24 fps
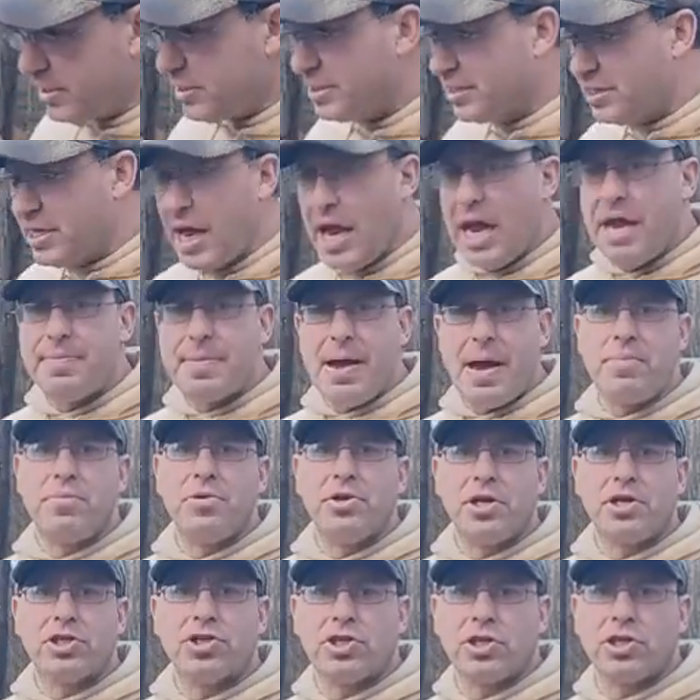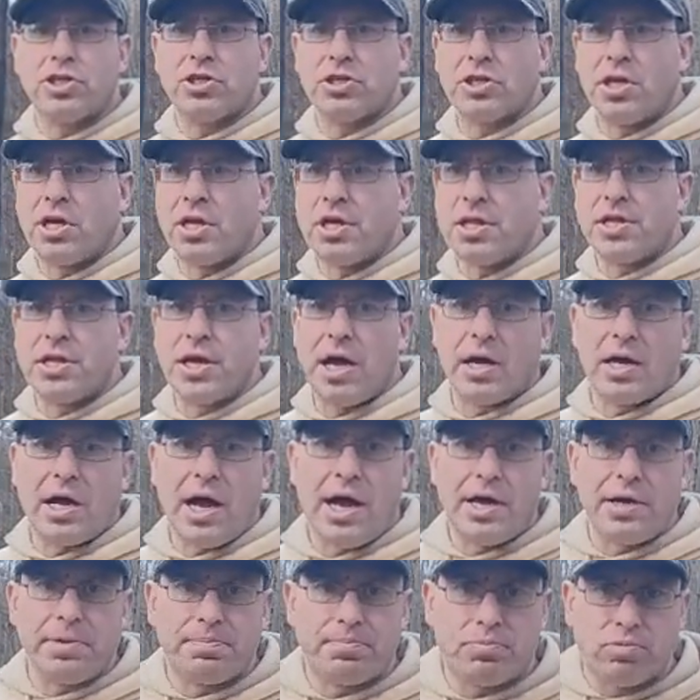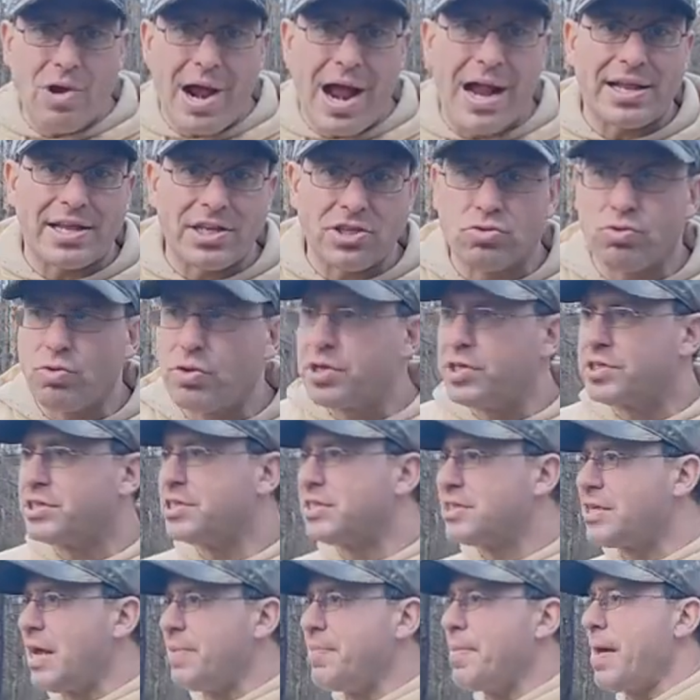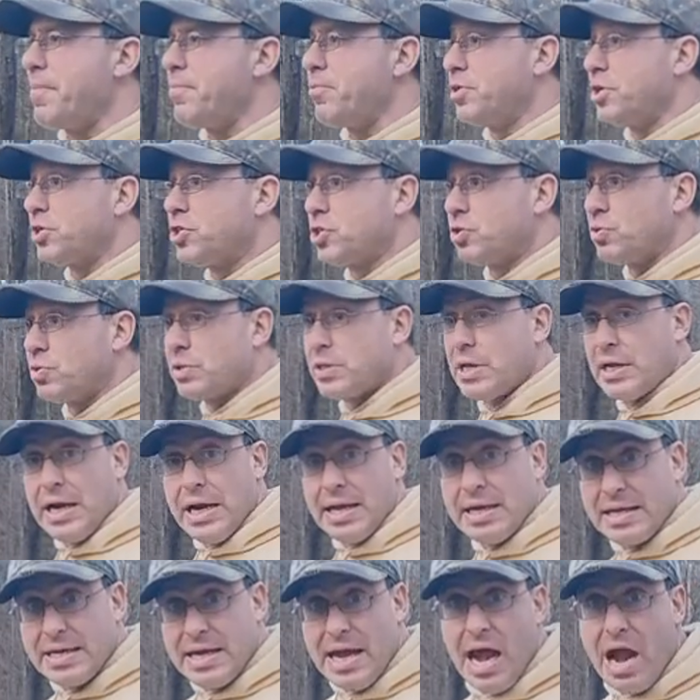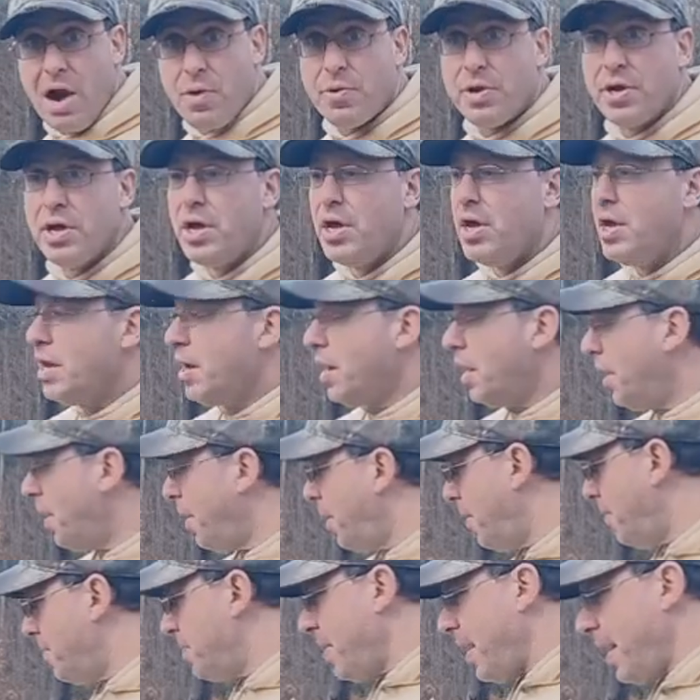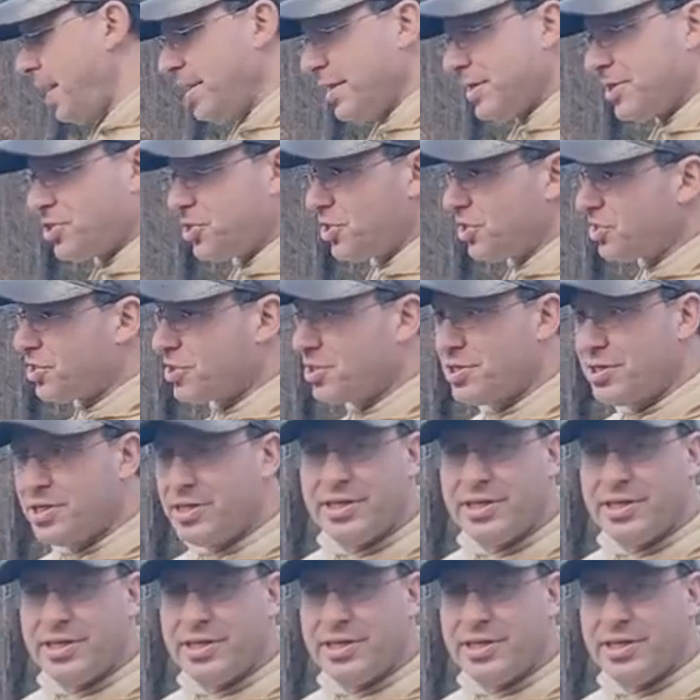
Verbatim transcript: same ammunition that I practice with is the same ammunition that I carry, and it's just,